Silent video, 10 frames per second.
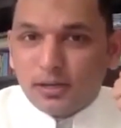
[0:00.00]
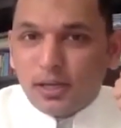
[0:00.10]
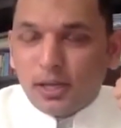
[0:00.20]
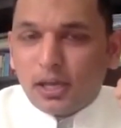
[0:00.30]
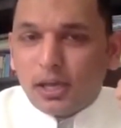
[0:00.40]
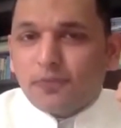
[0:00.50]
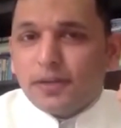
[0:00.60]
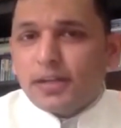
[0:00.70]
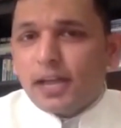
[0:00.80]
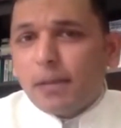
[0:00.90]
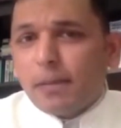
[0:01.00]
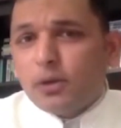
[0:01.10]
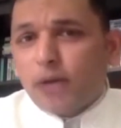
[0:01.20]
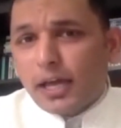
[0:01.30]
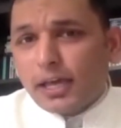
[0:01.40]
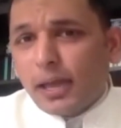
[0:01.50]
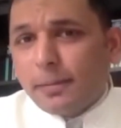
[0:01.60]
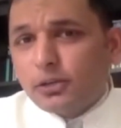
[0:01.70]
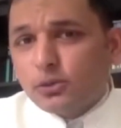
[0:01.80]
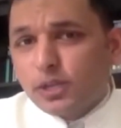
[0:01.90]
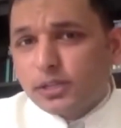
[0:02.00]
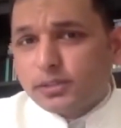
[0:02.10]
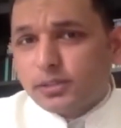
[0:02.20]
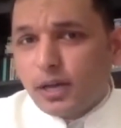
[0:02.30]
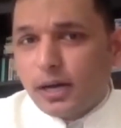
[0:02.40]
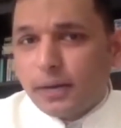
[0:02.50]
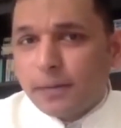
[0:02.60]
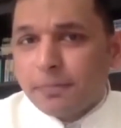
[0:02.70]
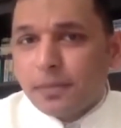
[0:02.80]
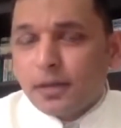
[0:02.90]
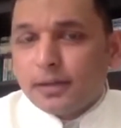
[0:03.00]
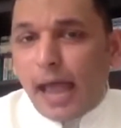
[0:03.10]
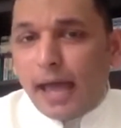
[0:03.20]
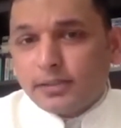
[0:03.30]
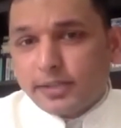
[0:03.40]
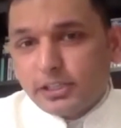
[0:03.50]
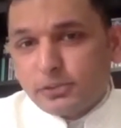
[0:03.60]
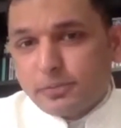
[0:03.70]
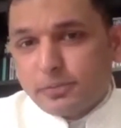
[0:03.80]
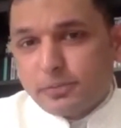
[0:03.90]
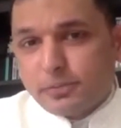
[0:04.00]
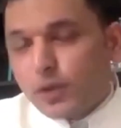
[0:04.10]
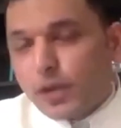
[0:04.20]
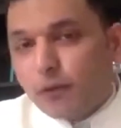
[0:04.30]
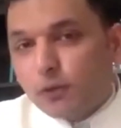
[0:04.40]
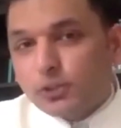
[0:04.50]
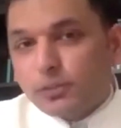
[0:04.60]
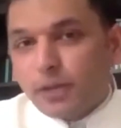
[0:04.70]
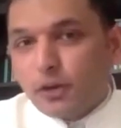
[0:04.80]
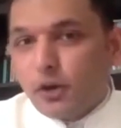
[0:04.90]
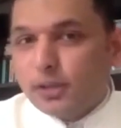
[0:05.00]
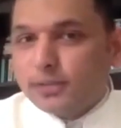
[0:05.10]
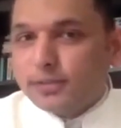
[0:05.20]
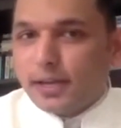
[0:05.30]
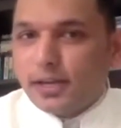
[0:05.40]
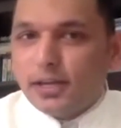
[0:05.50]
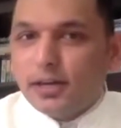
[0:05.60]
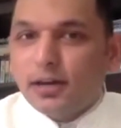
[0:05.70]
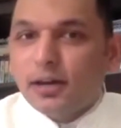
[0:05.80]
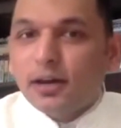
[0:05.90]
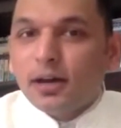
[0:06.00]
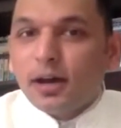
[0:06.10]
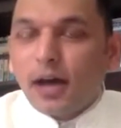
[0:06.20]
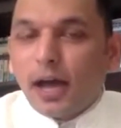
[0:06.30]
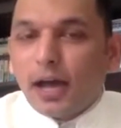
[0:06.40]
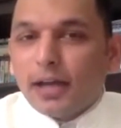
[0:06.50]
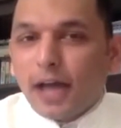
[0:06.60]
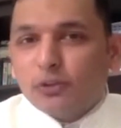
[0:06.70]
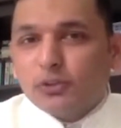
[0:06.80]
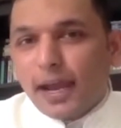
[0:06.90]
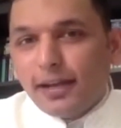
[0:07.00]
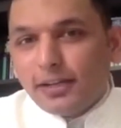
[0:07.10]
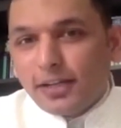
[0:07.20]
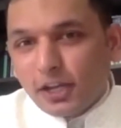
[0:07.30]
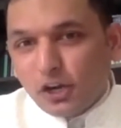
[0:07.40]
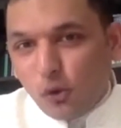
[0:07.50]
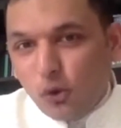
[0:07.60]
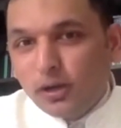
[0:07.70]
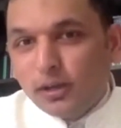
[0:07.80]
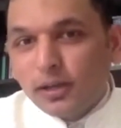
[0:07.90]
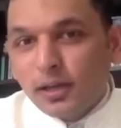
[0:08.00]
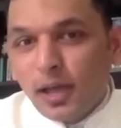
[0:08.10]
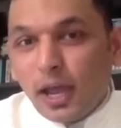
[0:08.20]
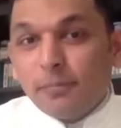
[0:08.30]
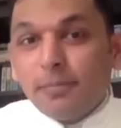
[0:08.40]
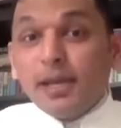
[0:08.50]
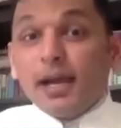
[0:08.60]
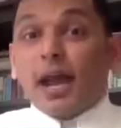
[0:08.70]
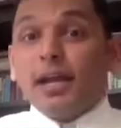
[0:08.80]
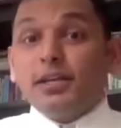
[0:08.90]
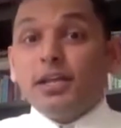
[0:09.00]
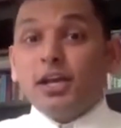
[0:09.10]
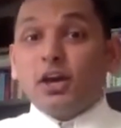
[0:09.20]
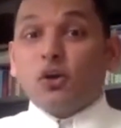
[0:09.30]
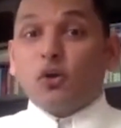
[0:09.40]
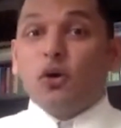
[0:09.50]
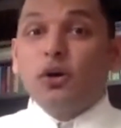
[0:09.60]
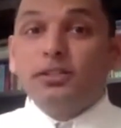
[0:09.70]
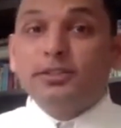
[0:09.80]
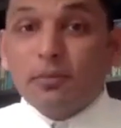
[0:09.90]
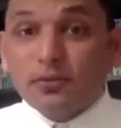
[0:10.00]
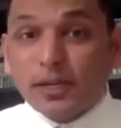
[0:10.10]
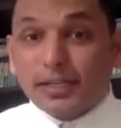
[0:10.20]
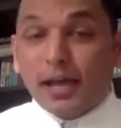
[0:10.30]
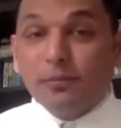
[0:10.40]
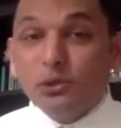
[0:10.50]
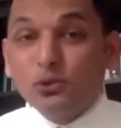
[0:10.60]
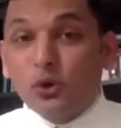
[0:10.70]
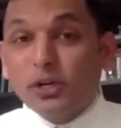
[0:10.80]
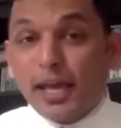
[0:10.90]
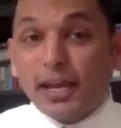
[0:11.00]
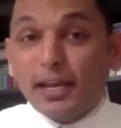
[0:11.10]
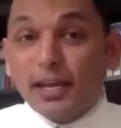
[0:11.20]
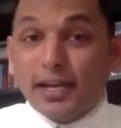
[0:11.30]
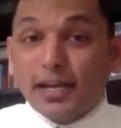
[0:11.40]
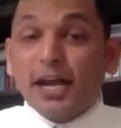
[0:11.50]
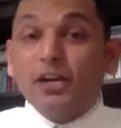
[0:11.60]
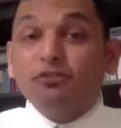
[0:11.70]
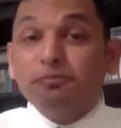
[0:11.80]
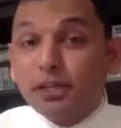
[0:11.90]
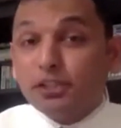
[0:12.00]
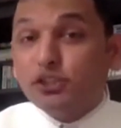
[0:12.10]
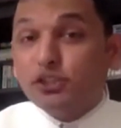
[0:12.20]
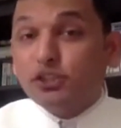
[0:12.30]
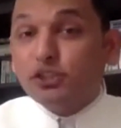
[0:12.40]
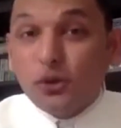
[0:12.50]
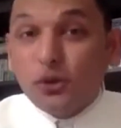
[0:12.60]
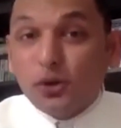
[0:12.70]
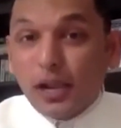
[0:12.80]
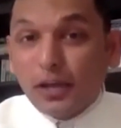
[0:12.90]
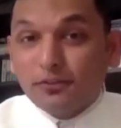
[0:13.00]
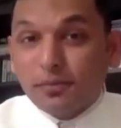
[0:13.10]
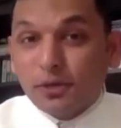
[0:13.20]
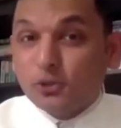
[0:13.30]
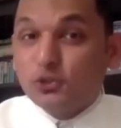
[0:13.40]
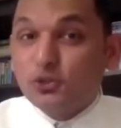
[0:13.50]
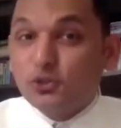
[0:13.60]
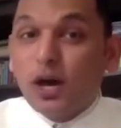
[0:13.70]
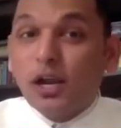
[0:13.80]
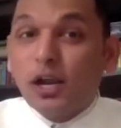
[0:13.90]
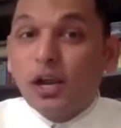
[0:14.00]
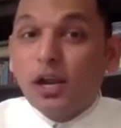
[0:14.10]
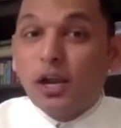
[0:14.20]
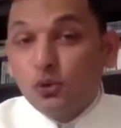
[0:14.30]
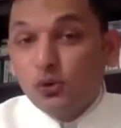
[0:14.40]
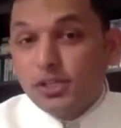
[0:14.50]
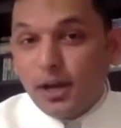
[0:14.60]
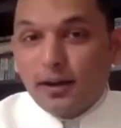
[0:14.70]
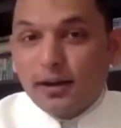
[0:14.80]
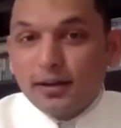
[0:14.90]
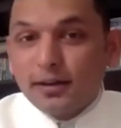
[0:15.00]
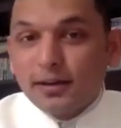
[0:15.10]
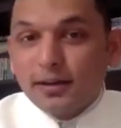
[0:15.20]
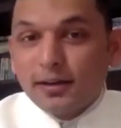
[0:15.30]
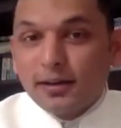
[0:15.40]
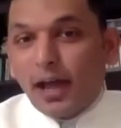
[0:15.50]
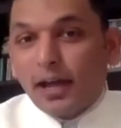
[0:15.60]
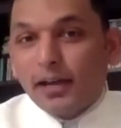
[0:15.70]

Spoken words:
If I tell about, I came into this direct sales business when I was in my college second year, and I was 19-year-old. And being a 19-year-old, some of the time you don't carry that kind of maturity in your life because you are too young and